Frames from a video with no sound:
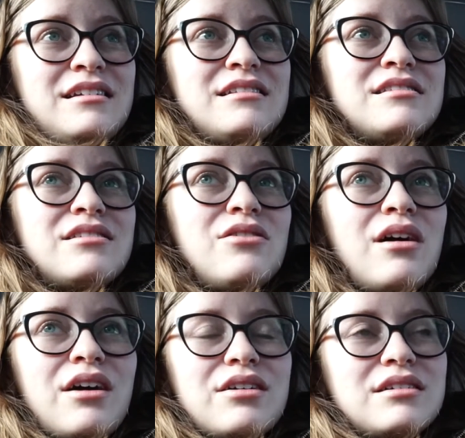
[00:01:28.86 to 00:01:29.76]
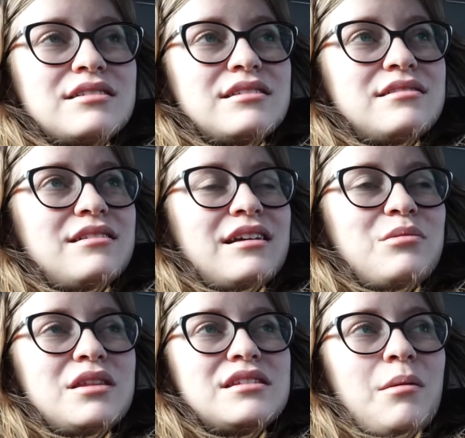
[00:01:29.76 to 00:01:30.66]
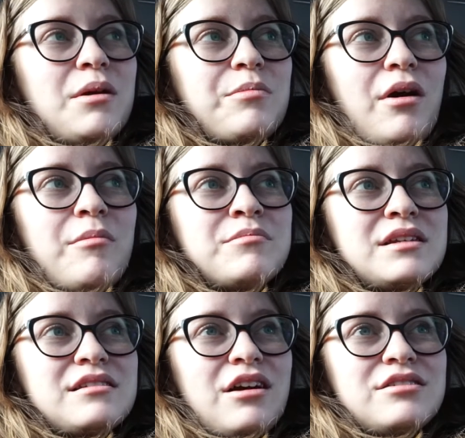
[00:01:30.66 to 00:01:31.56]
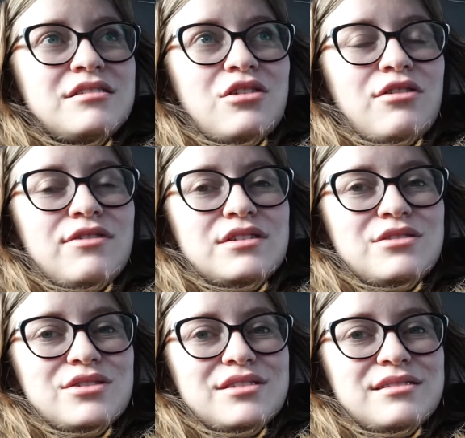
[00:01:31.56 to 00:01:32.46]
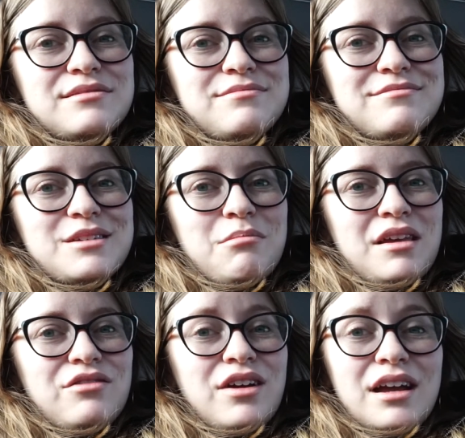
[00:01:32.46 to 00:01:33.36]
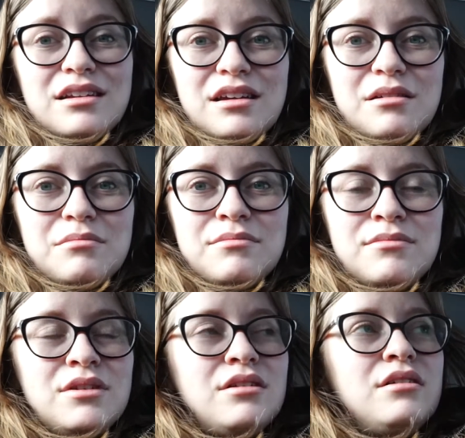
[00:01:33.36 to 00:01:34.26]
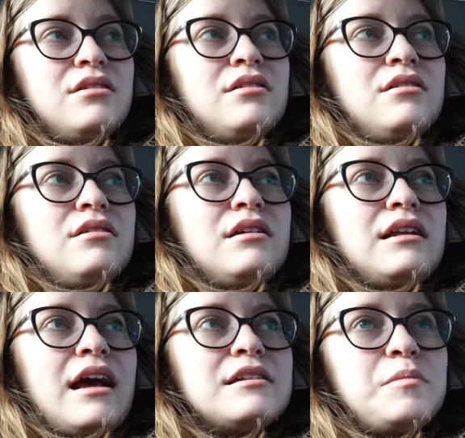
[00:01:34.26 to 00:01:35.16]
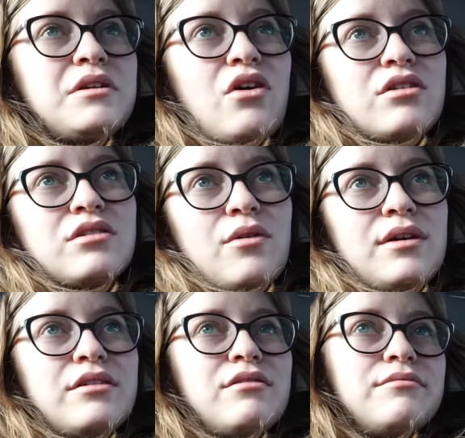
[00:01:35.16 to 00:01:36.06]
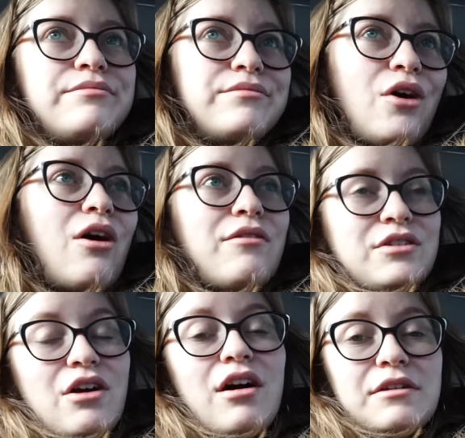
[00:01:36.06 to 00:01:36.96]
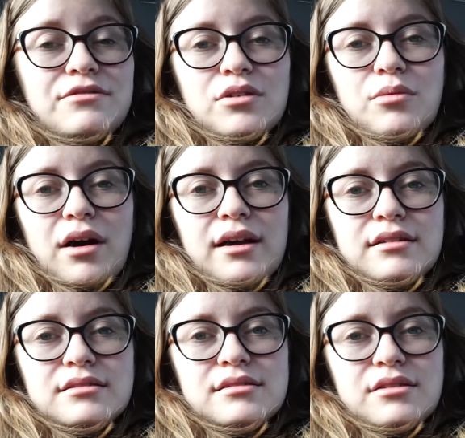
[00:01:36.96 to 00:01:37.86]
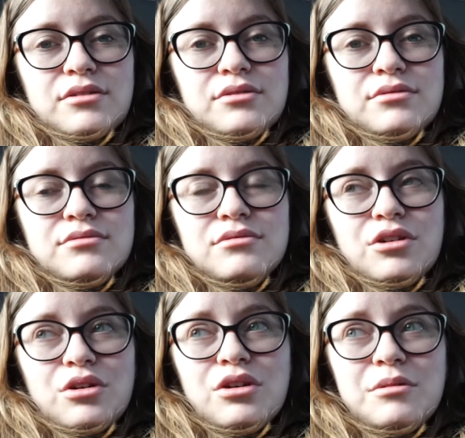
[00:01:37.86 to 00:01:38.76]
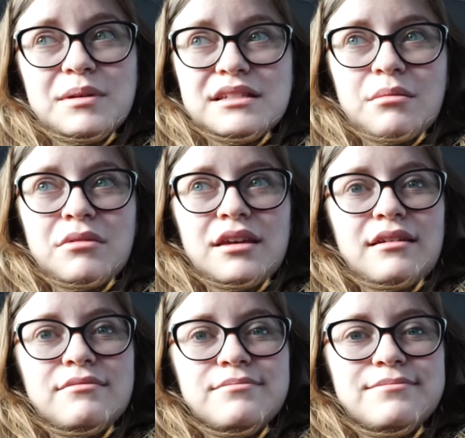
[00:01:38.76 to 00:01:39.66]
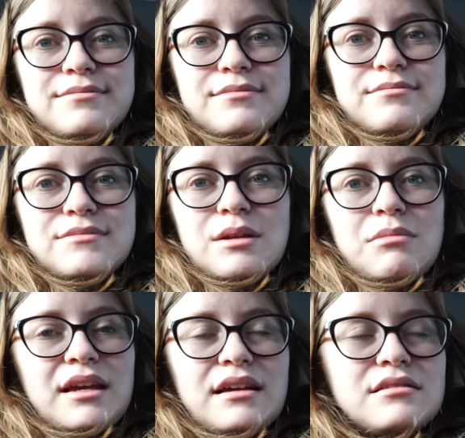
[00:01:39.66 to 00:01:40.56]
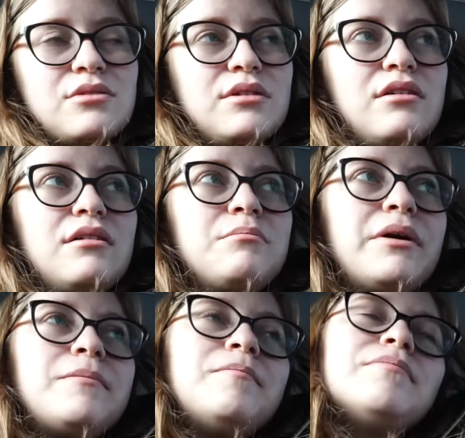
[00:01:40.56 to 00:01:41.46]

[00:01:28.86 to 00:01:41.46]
It's so hard because like with stomach problems it's hard to know if it's just something random. It has been ongoing off and on for a while so there could be something something else going on but